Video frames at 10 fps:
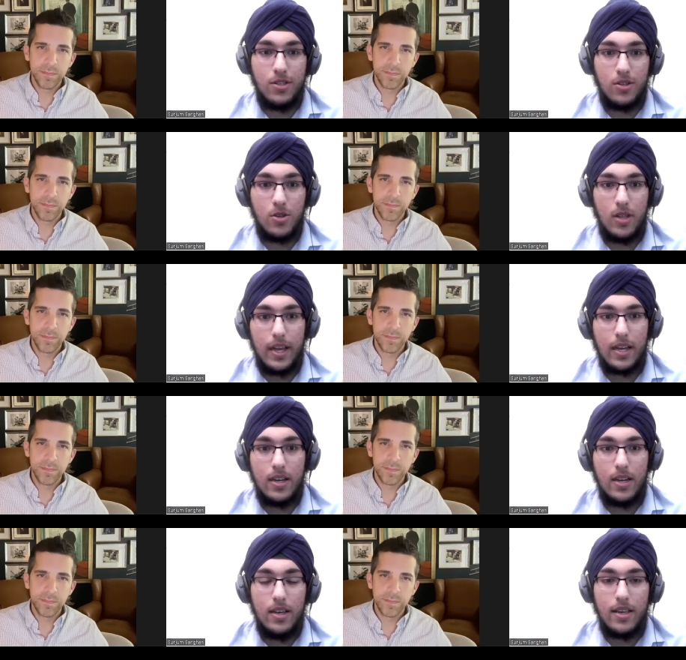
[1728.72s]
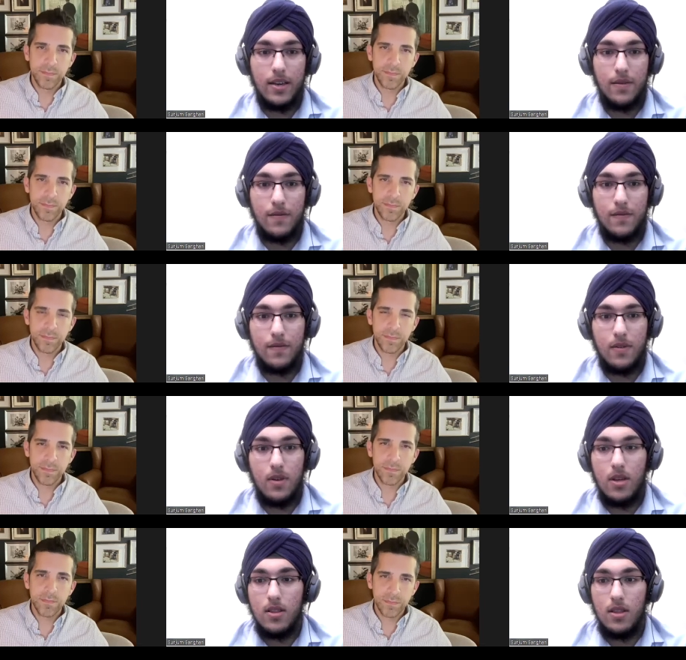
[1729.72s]
Speaker 1: this research or like
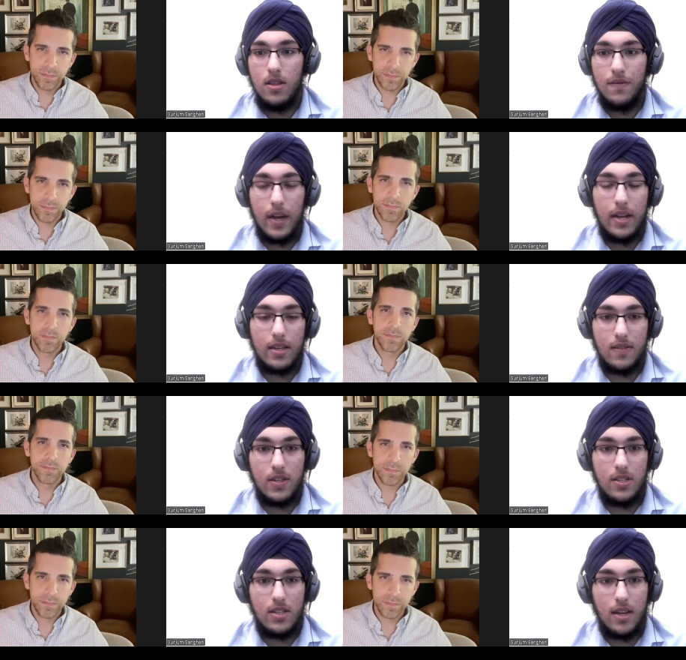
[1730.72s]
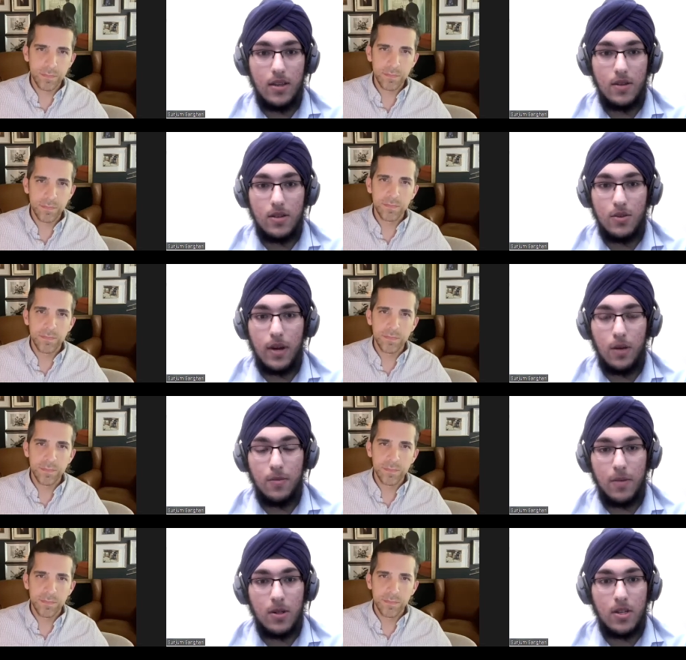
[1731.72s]
give the findings of the study to
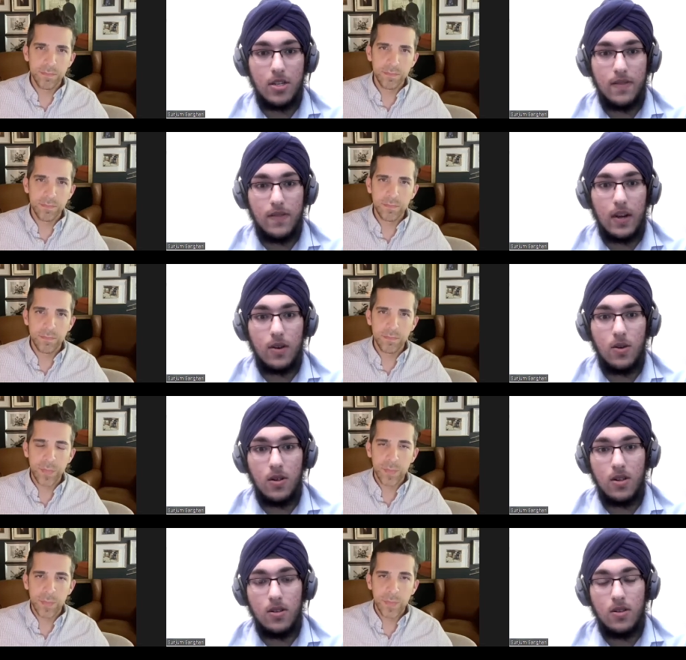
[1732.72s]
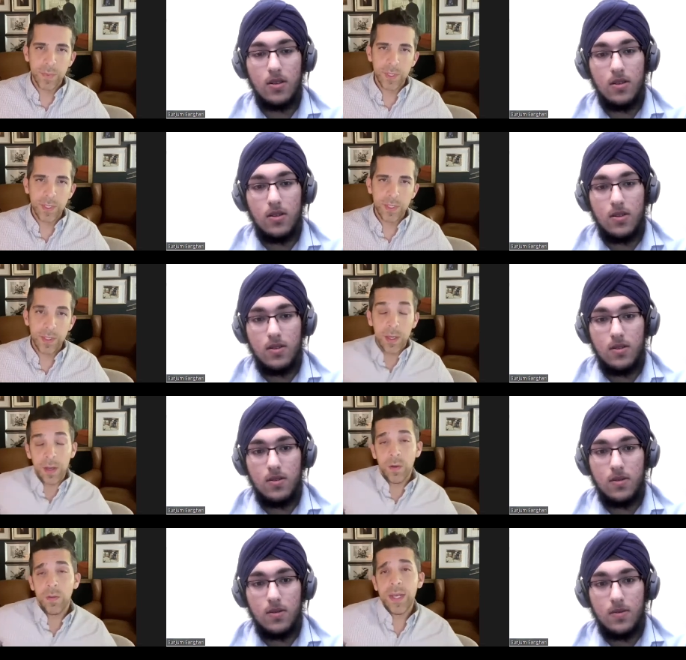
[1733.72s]
help people achieve that goal
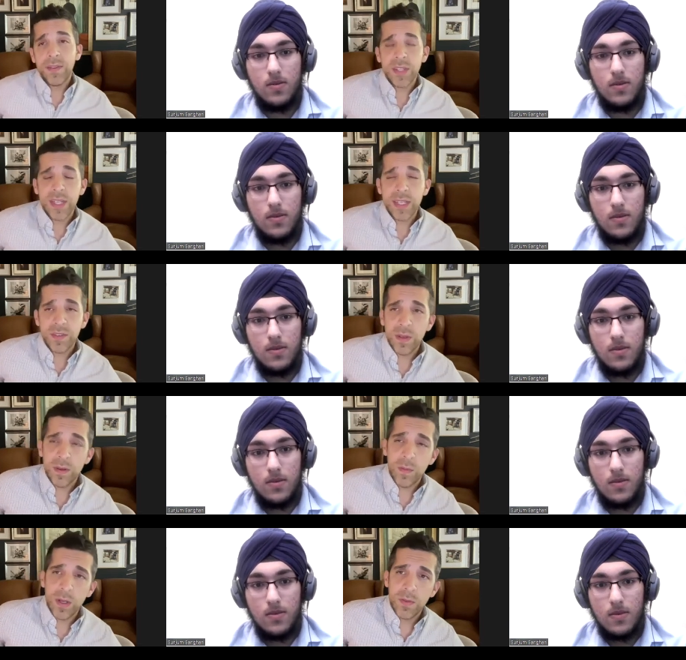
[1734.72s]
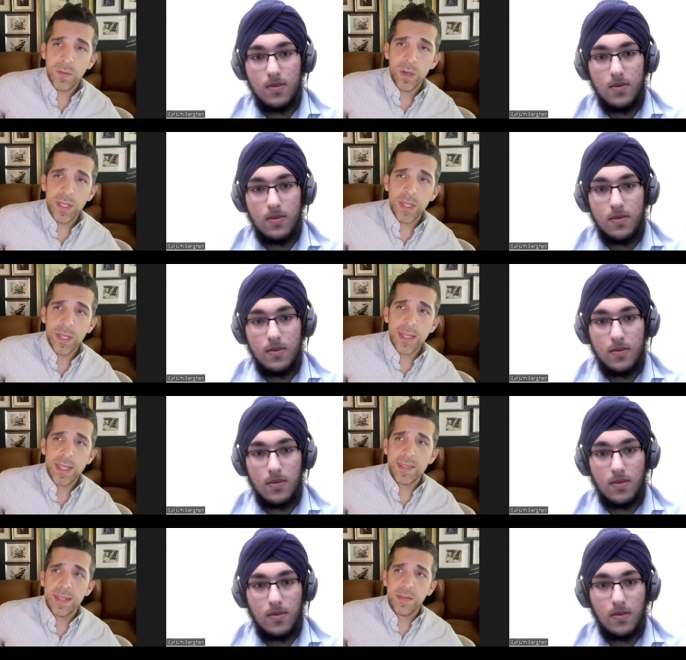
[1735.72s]
Speaker 2: right so that's um one of the
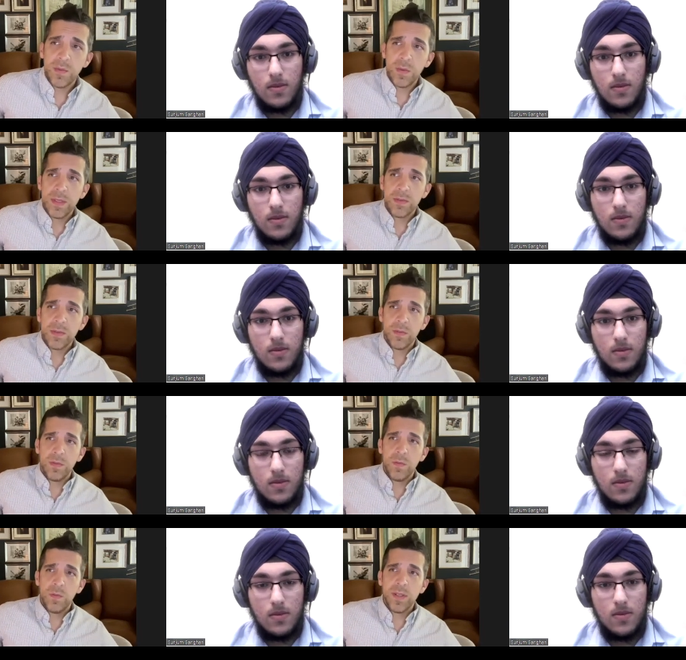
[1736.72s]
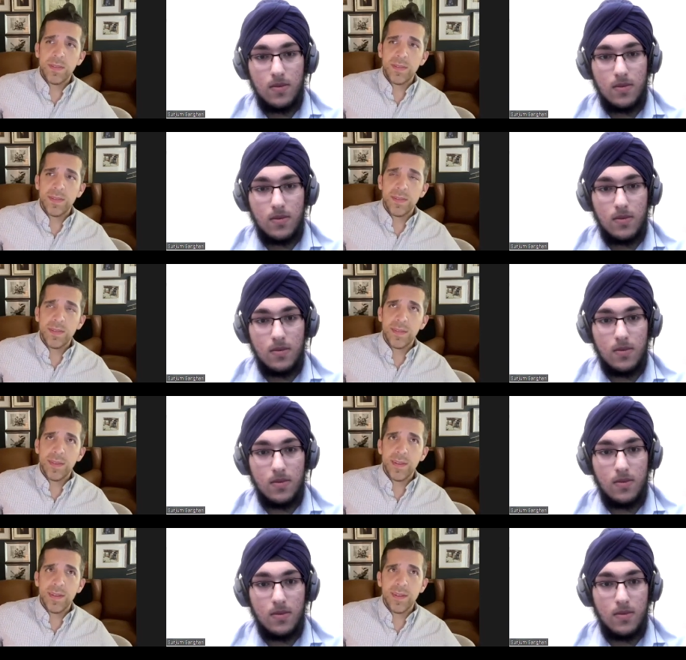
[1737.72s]
things that was once
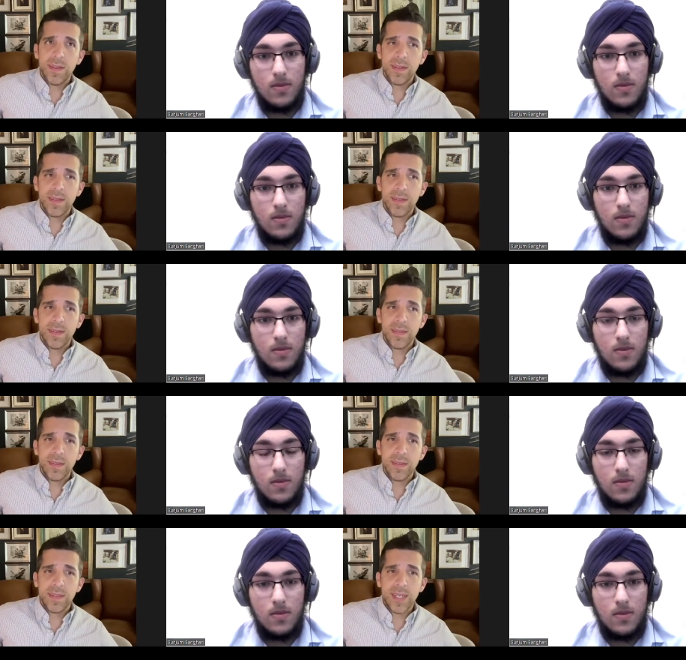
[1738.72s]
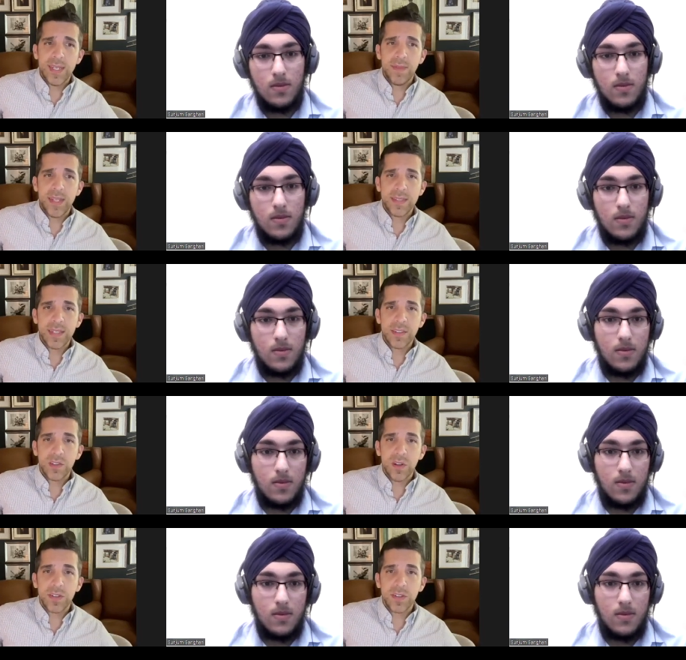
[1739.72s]
the the database gets